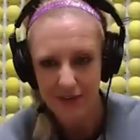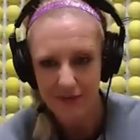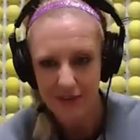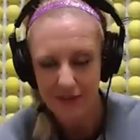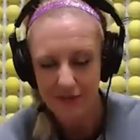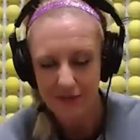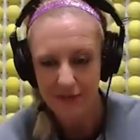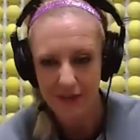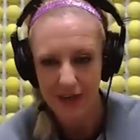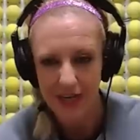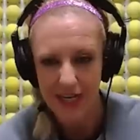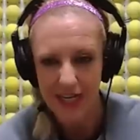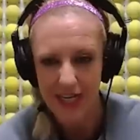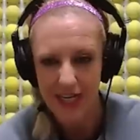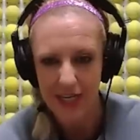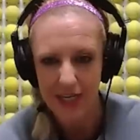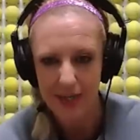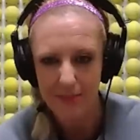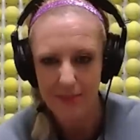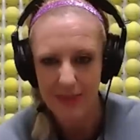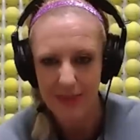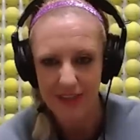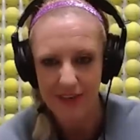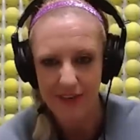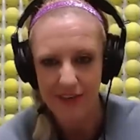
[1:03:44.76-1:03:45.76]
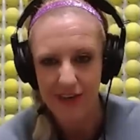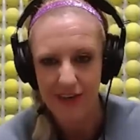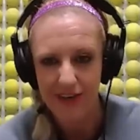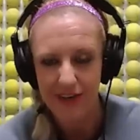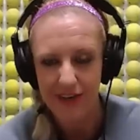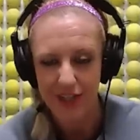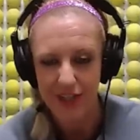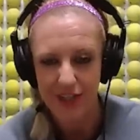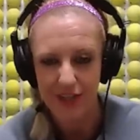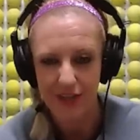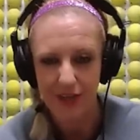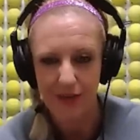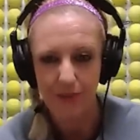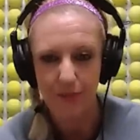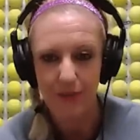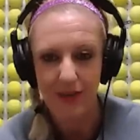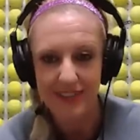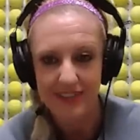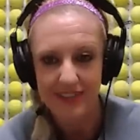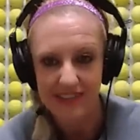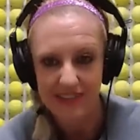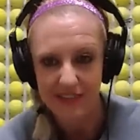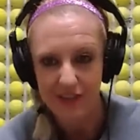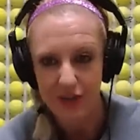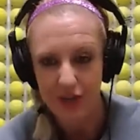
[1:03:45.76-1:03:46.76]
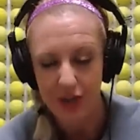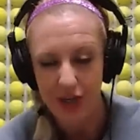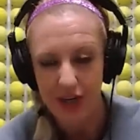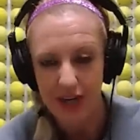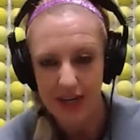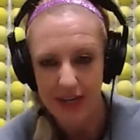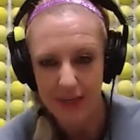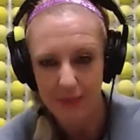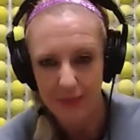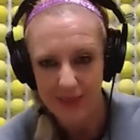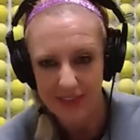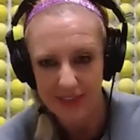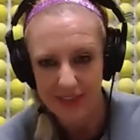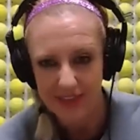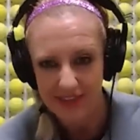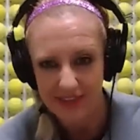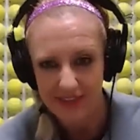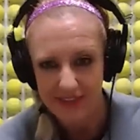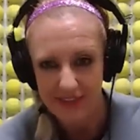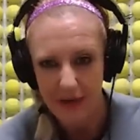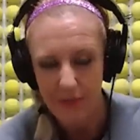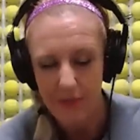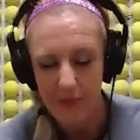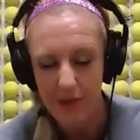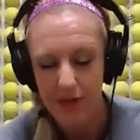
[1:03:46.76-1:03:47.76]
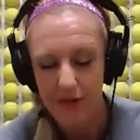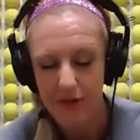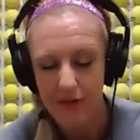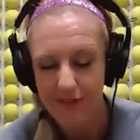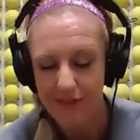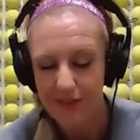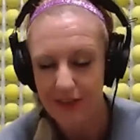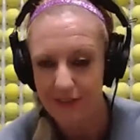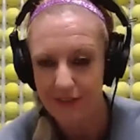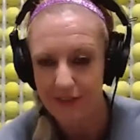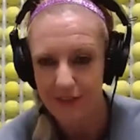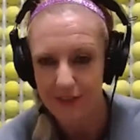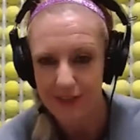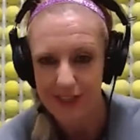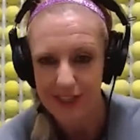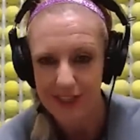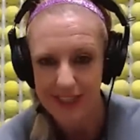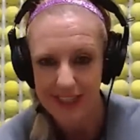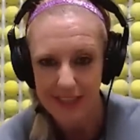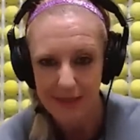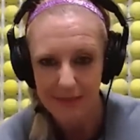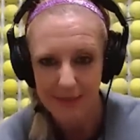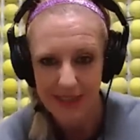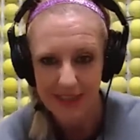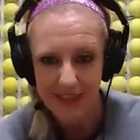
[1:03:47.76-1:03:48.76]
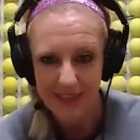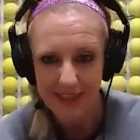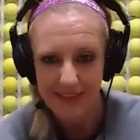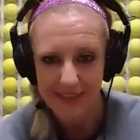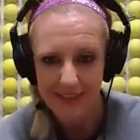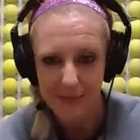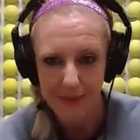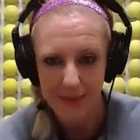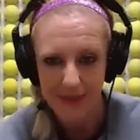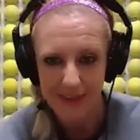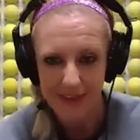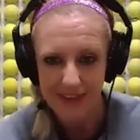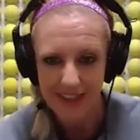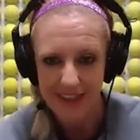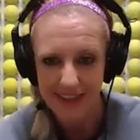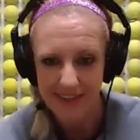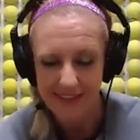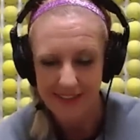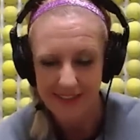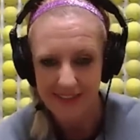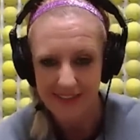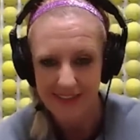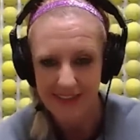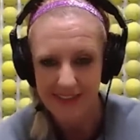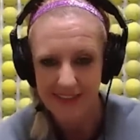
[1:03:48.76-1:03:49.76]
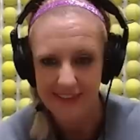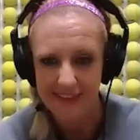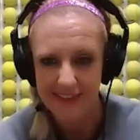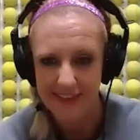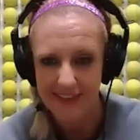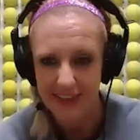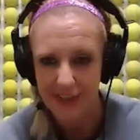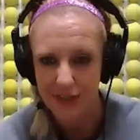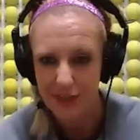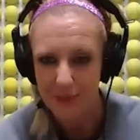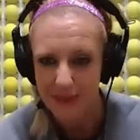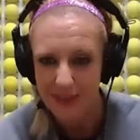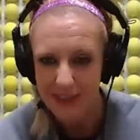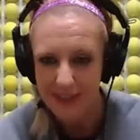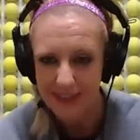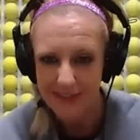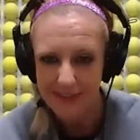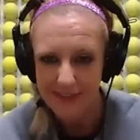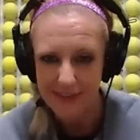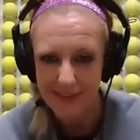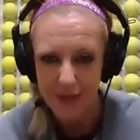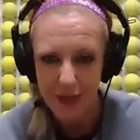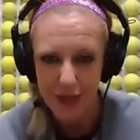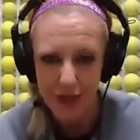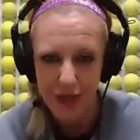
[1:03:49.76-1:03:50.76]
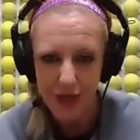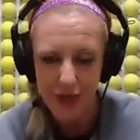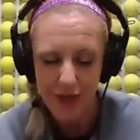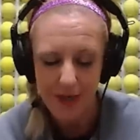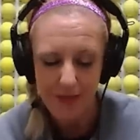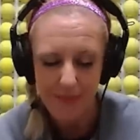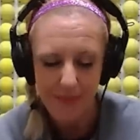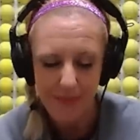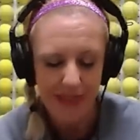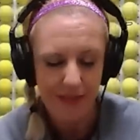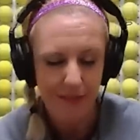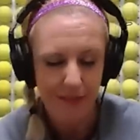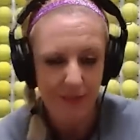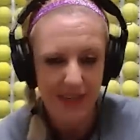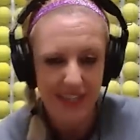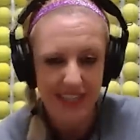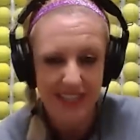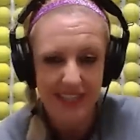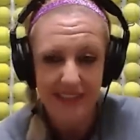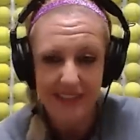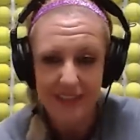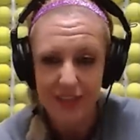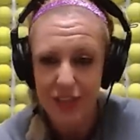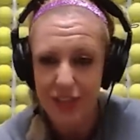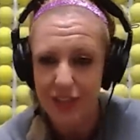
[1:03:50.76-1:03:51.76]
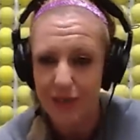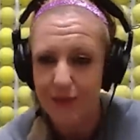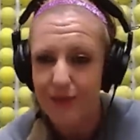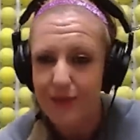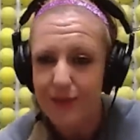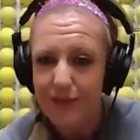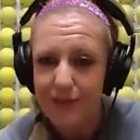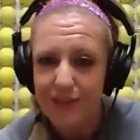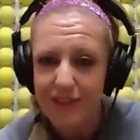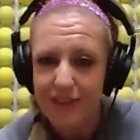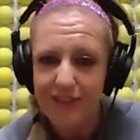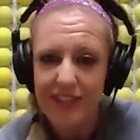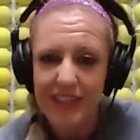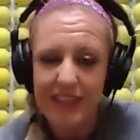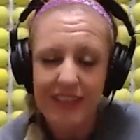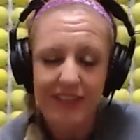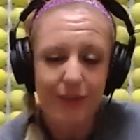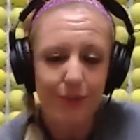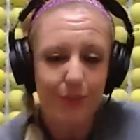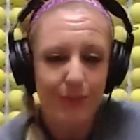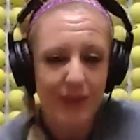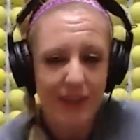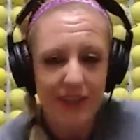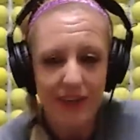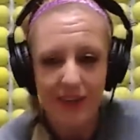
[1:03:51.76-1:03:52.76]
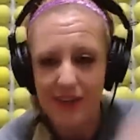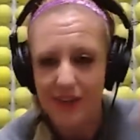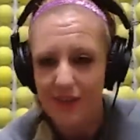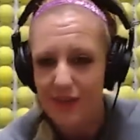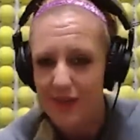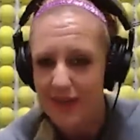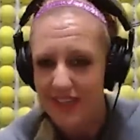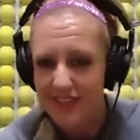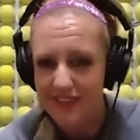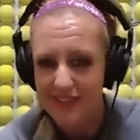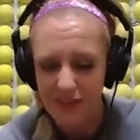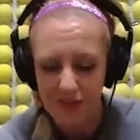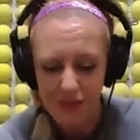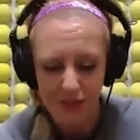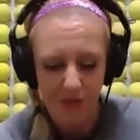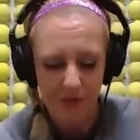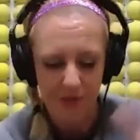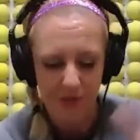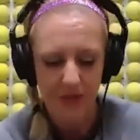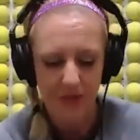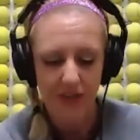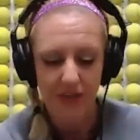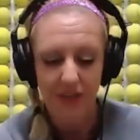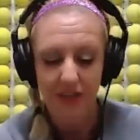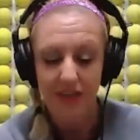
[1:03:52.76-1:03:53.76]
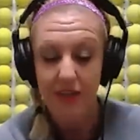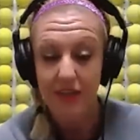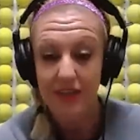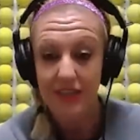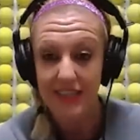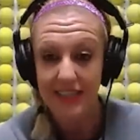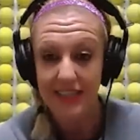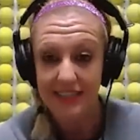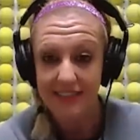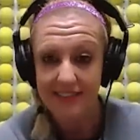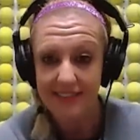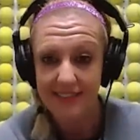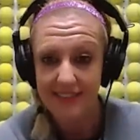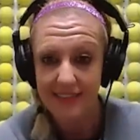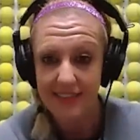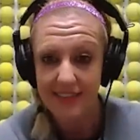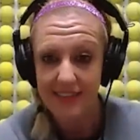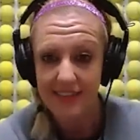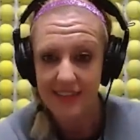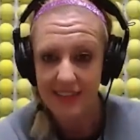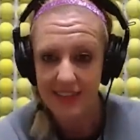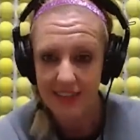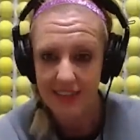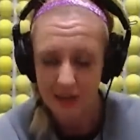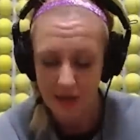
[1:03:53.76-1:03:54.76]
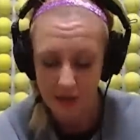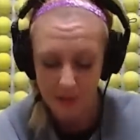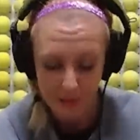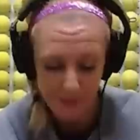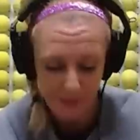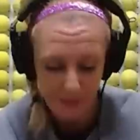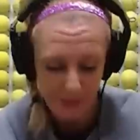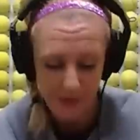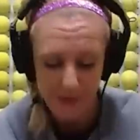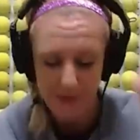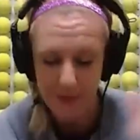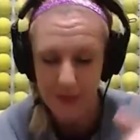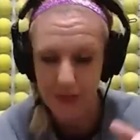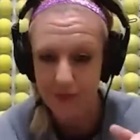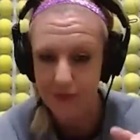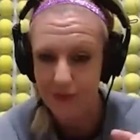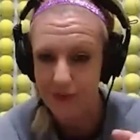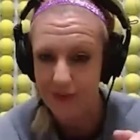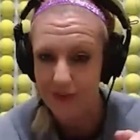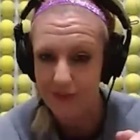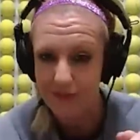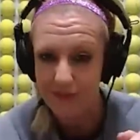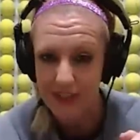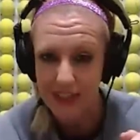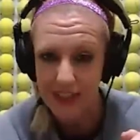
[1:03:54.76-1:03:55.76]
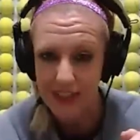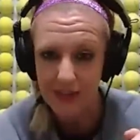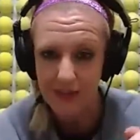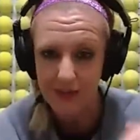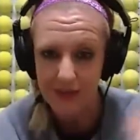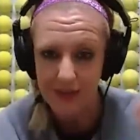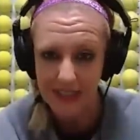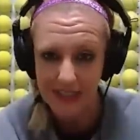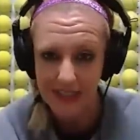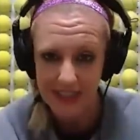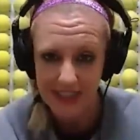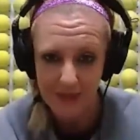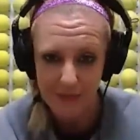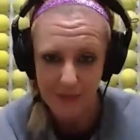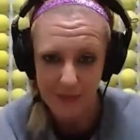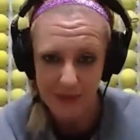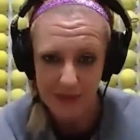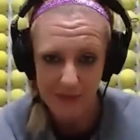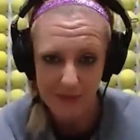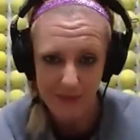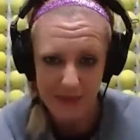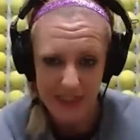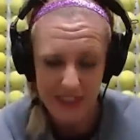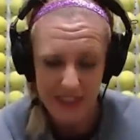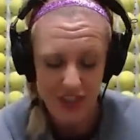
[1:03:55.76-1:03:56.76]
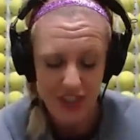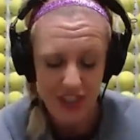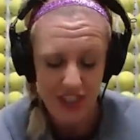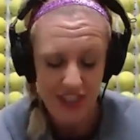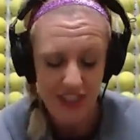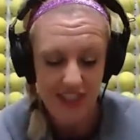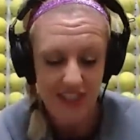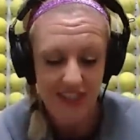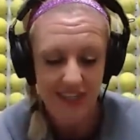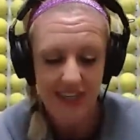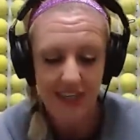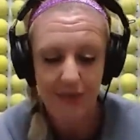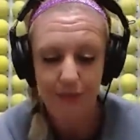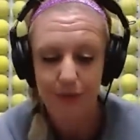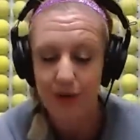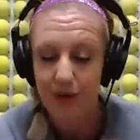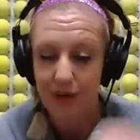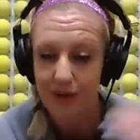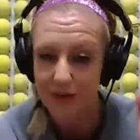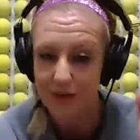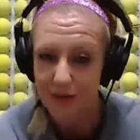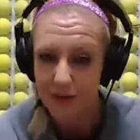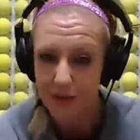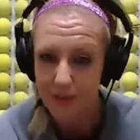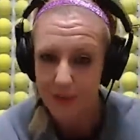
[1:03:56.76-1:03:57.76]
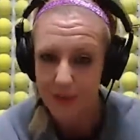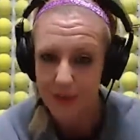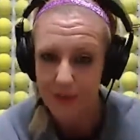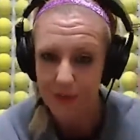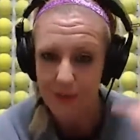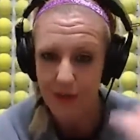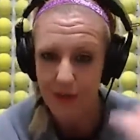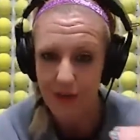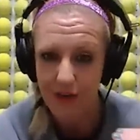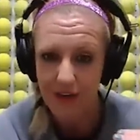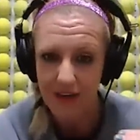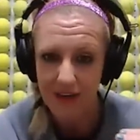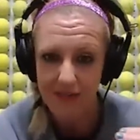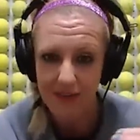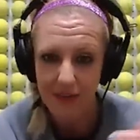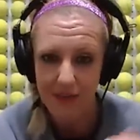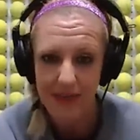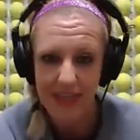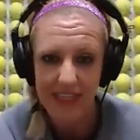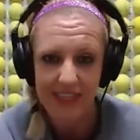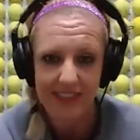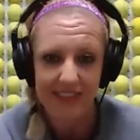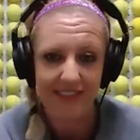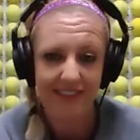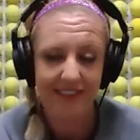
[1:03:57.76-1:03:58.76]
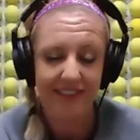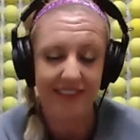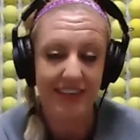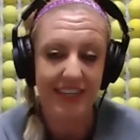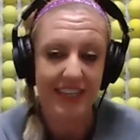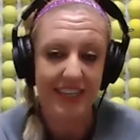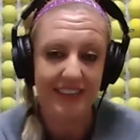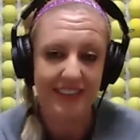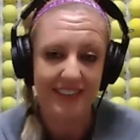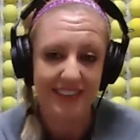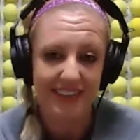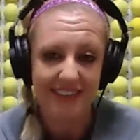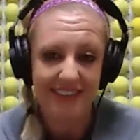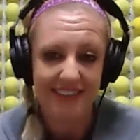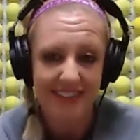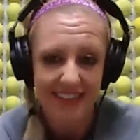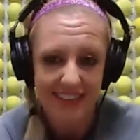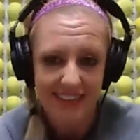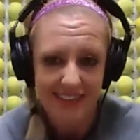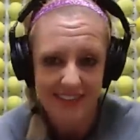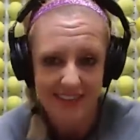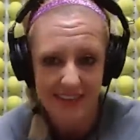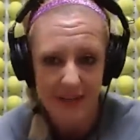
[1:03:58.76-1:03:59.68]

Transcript: of a frame and you're not sure what to try, what to demo, feel free to email us podcast@tennis-warehouse.com. And in the show notes of this, we are going to list we'll post the video that we mentioned, and we'll also post all of the rackets that Andy did